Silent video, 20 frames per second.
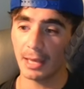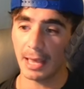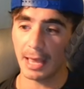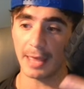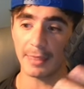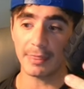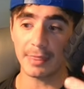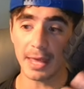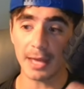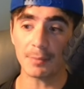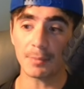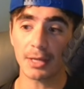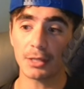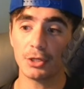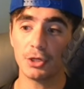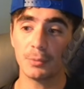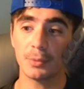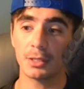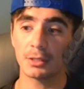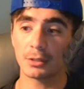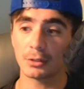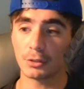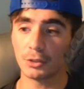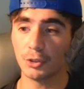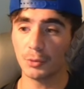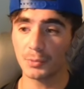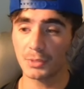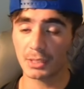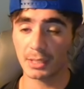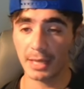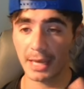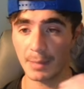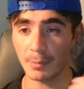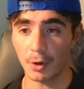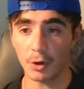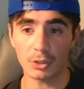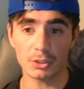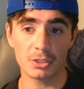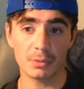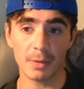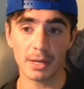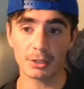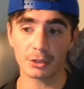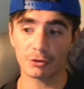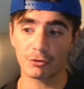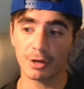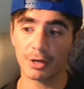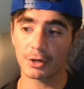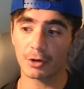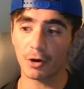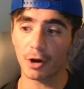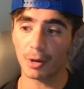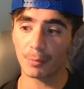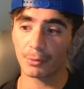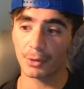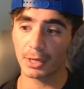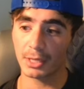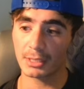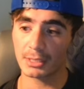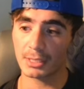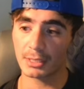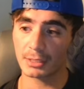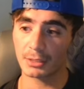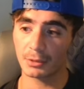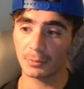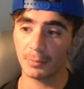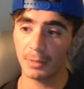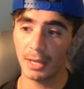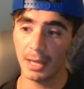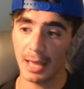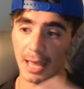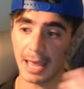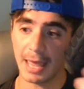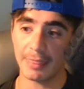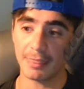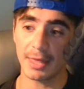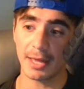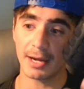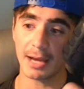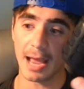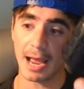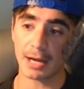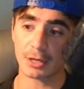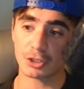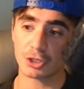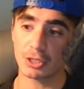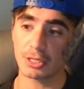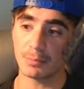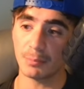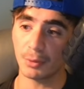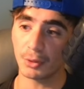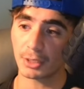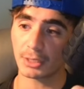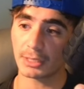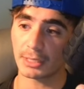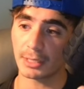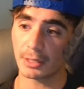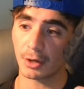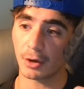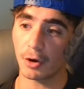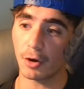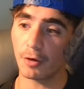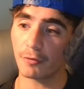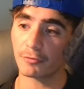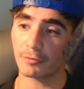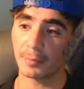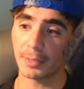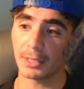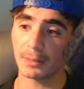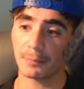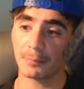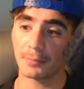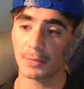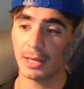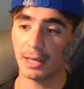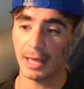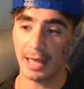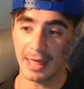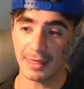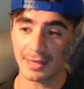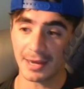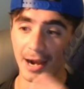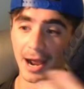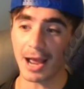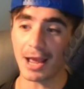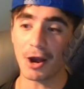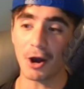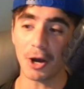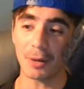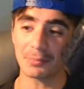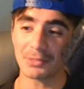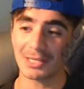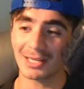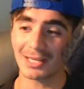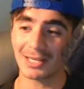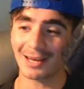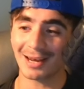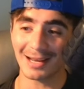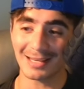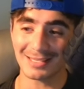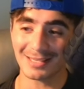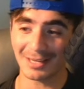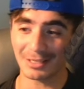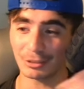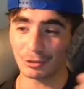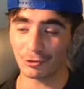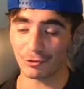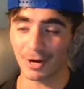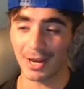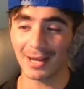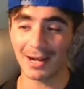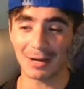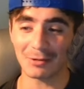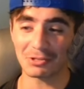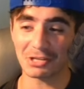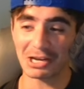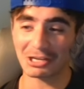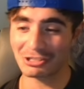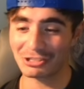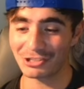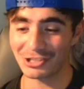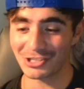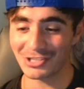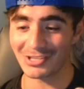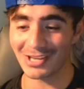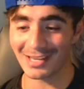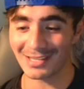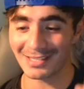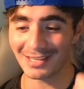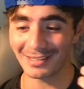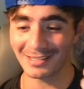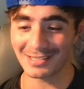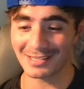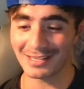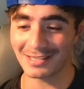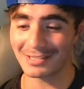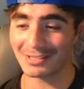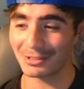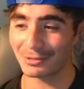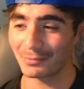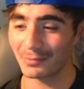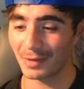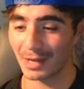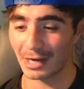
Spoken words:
And then my human in the loops came onto my Creator operating system and then actually booked in a call for me. And then I hopped in and I said, great. I was actually just testing the system.